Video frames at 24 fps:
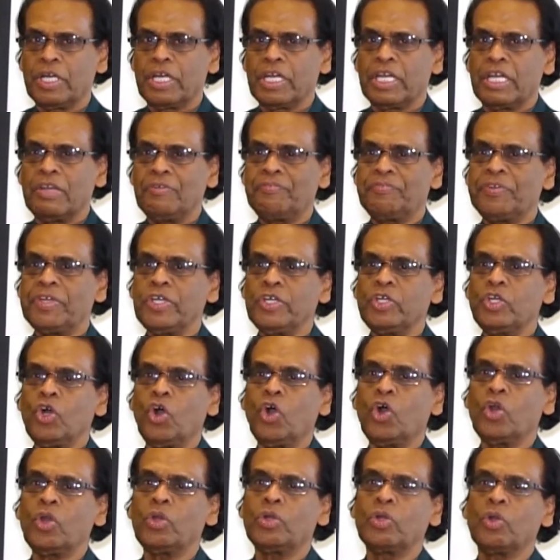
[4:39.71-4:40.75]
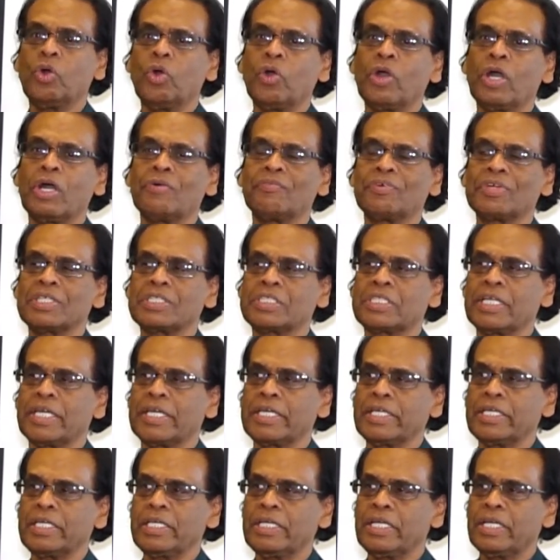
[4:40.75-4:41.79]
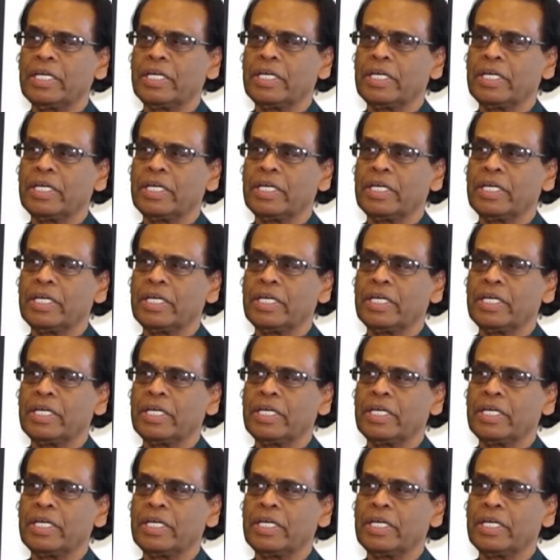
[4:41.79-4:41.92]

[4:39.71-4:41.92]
if you don't know everything,